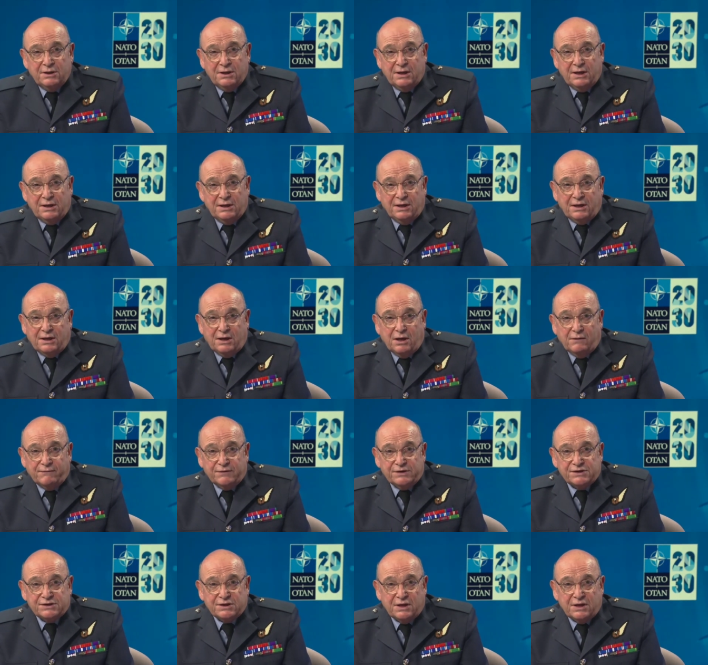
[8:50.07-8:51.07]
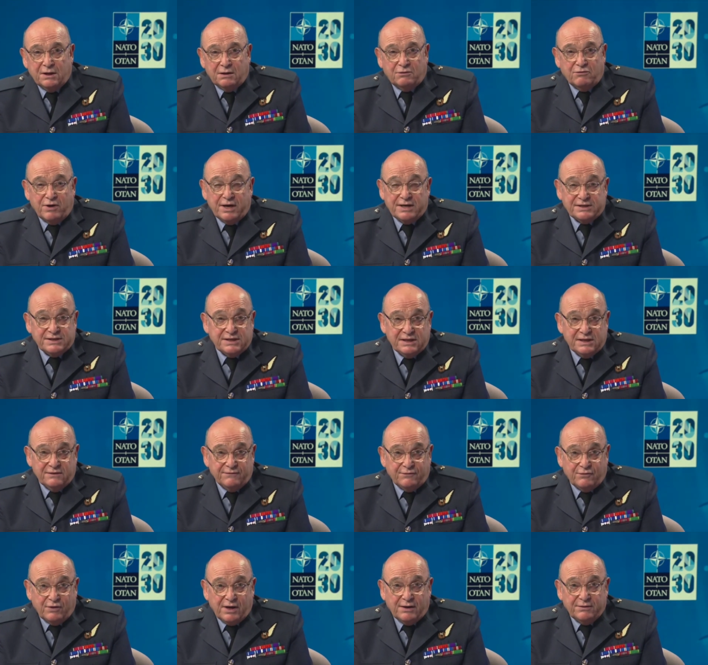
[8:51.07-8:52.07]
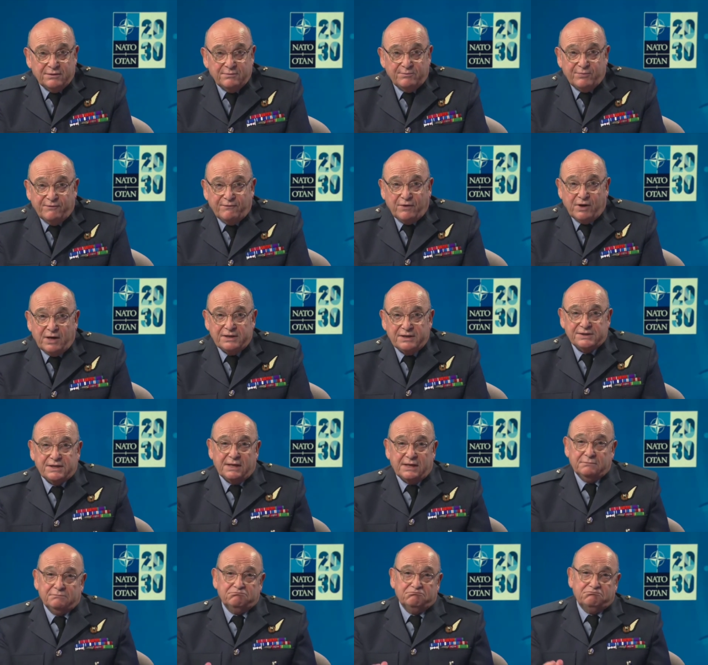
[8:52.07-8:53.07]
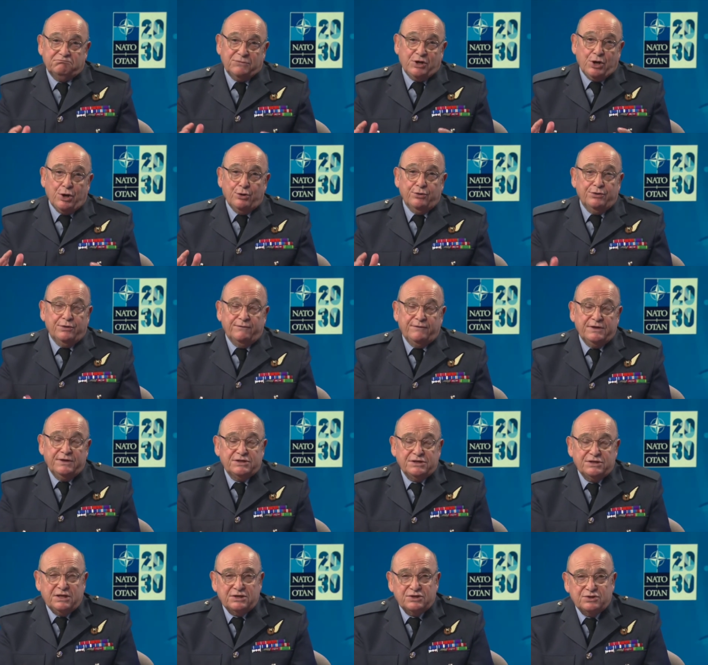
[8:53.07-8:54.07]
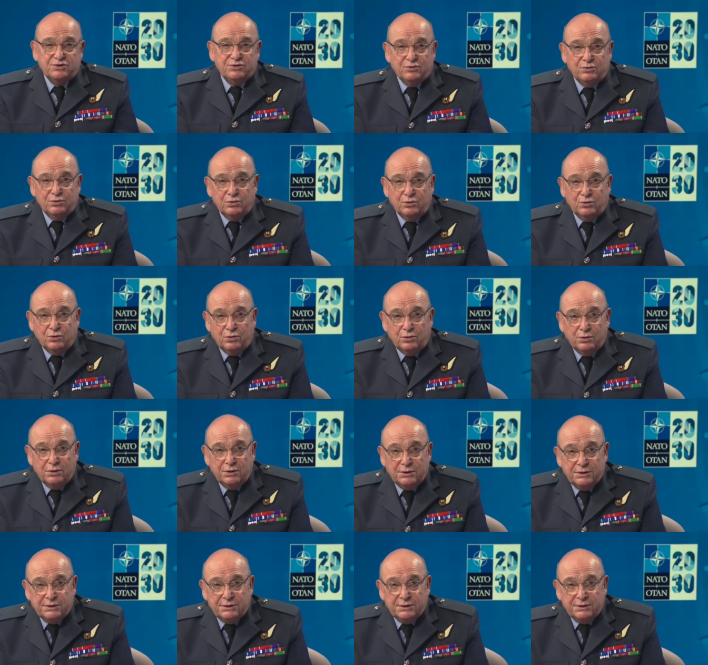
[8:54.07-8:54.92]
and it covers a great deal of ground and provides that code of international law